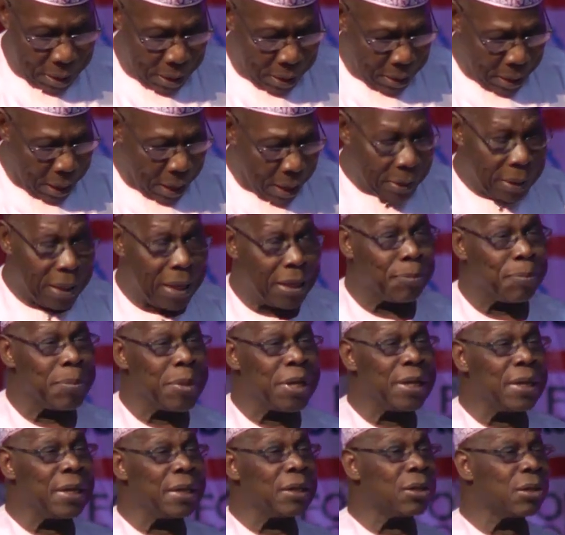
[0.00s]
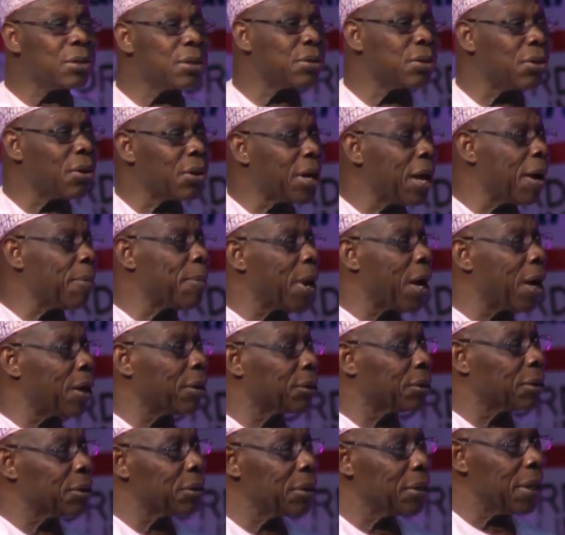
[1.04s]
Now let me talk
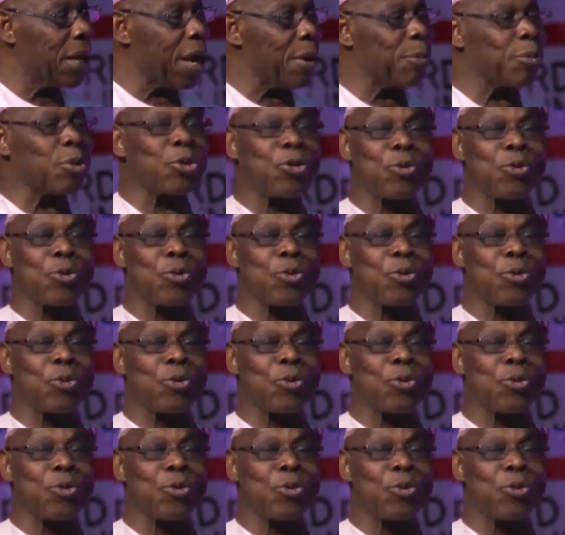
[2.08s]
about Helmut